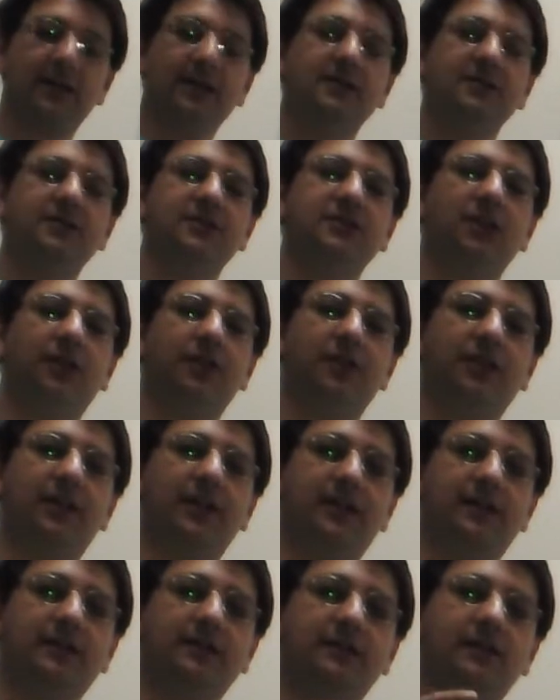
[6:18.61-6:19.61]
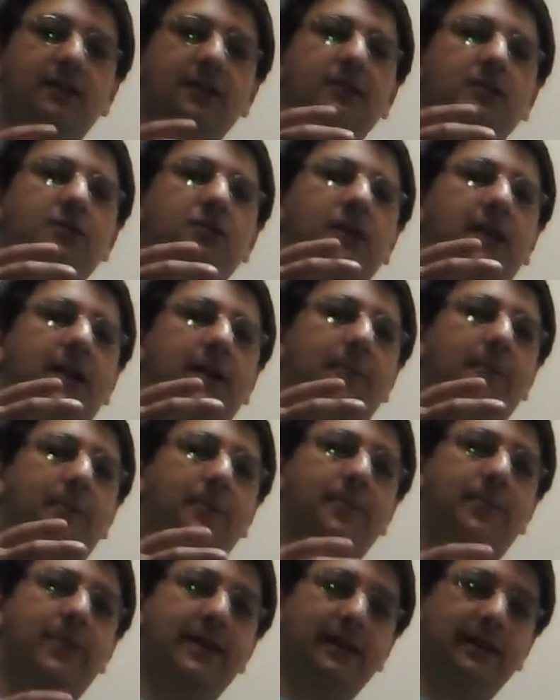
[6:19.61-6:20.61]
So then you can
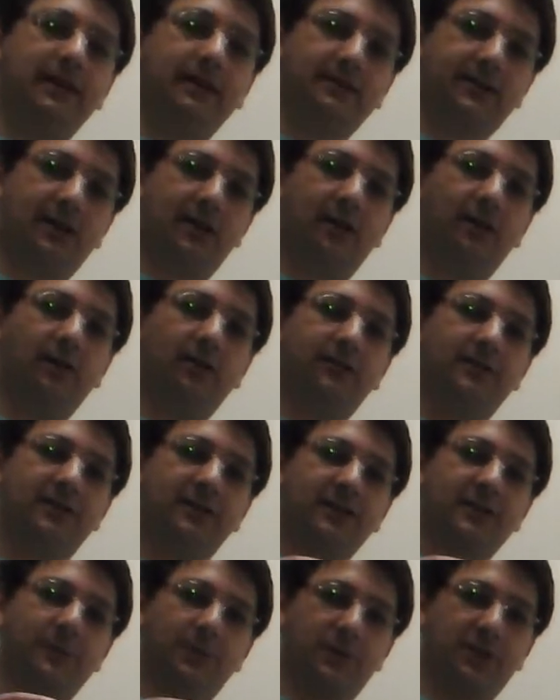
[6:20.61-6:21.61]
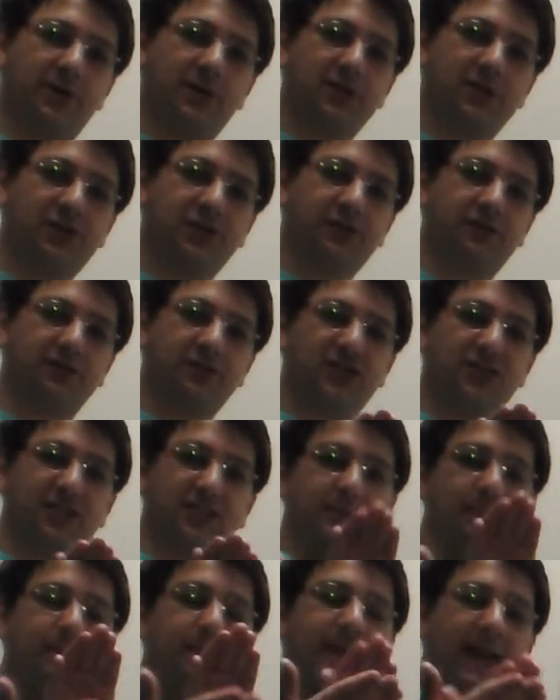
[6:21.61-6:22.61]
build all this pressure
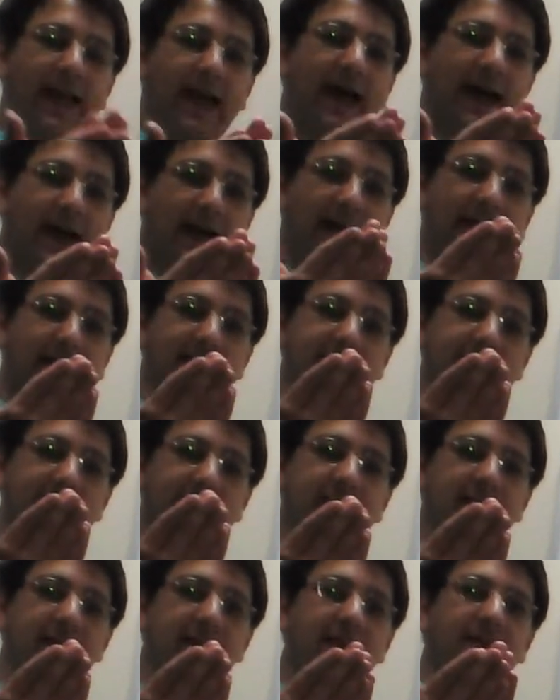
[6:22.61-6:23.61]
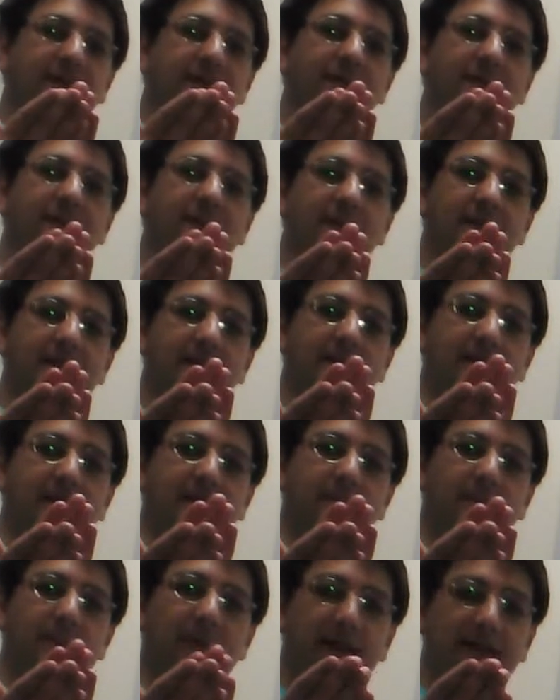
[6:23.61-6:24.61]
just behind the
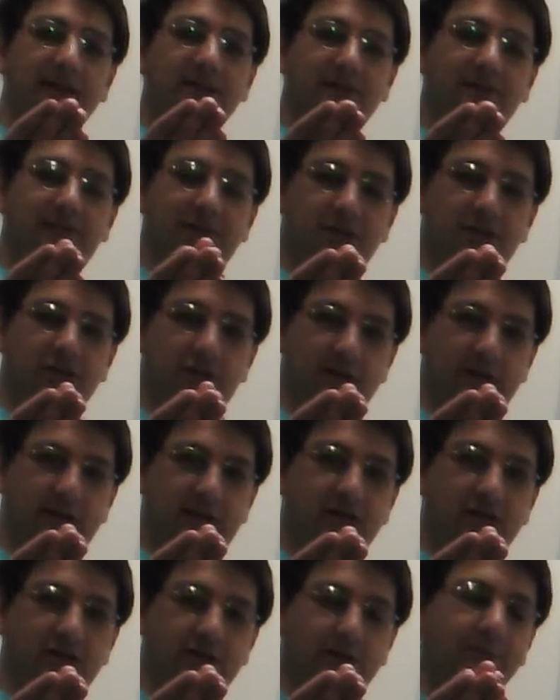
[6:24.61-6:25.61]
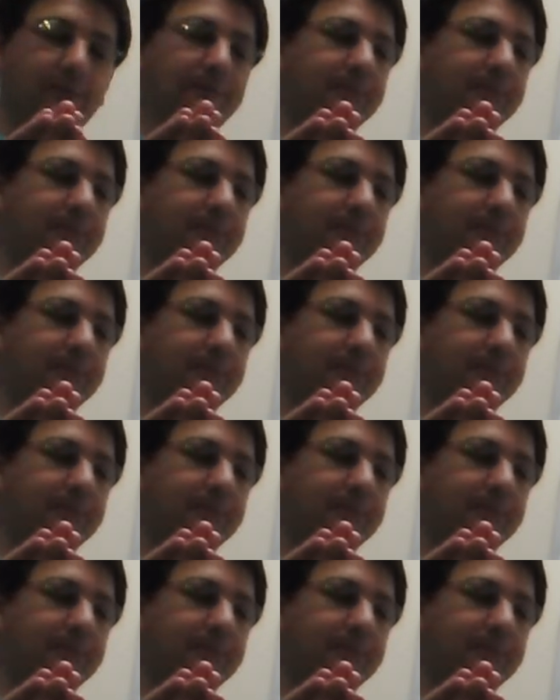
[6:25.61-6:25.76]
place of articulation,